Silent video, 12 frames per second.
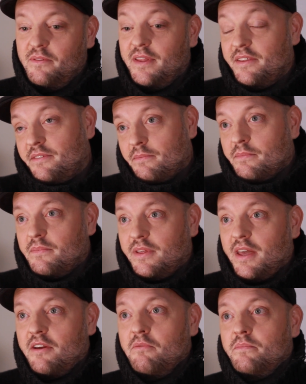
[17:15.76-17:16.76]
that's
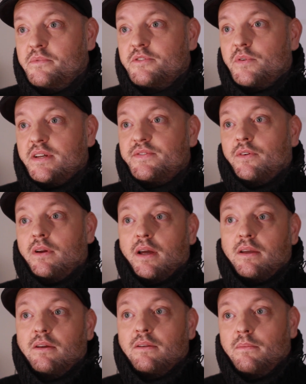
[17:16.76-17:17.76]
kind of stressful, I
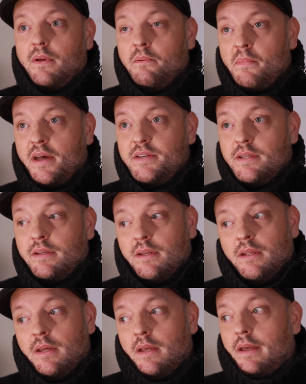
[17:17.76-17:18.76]
could imagine.
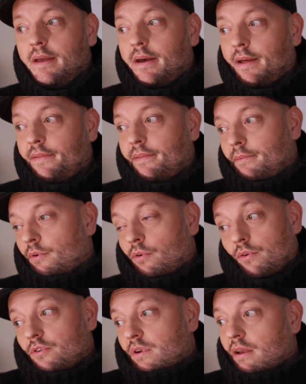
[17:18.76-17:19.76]
And
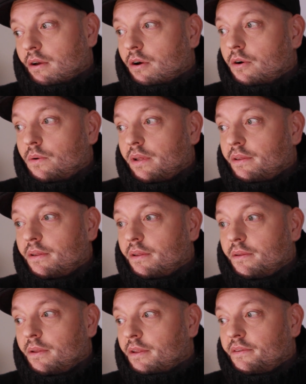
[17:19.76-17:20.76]
or you can go
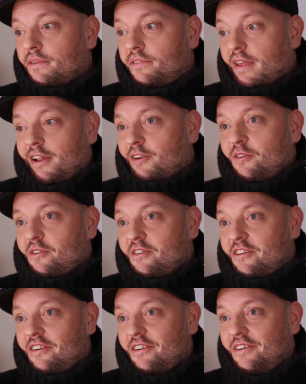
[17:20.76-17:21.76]
and sell
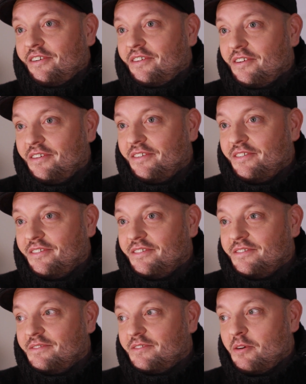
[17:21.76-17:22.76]
your
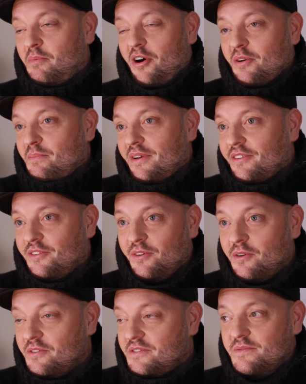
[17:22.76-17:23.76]
apartment
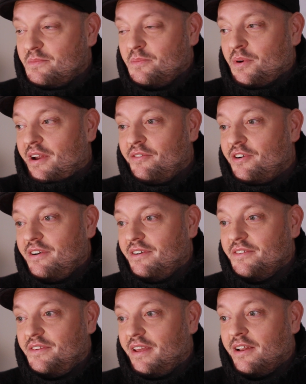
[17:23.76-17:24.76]
or whatever,
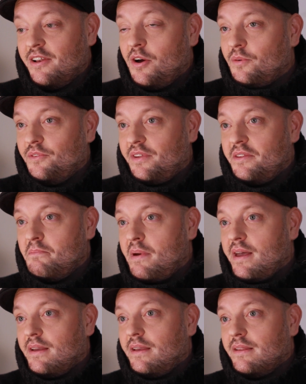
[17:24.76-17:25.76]
take loans at the
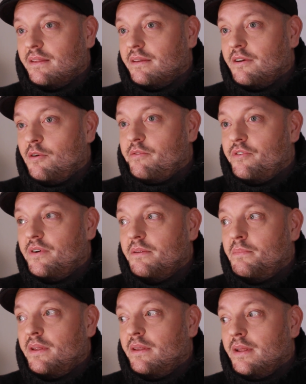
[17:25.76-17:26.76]
bank and go for
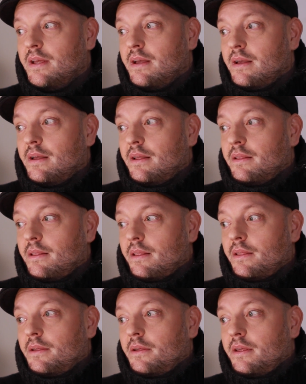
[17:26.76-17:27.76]
it. But
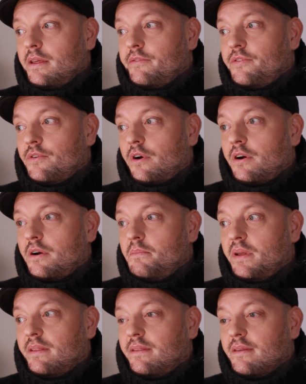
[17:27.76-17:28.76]
if you are a
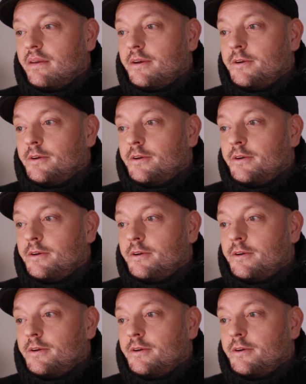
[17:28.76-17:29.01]
bit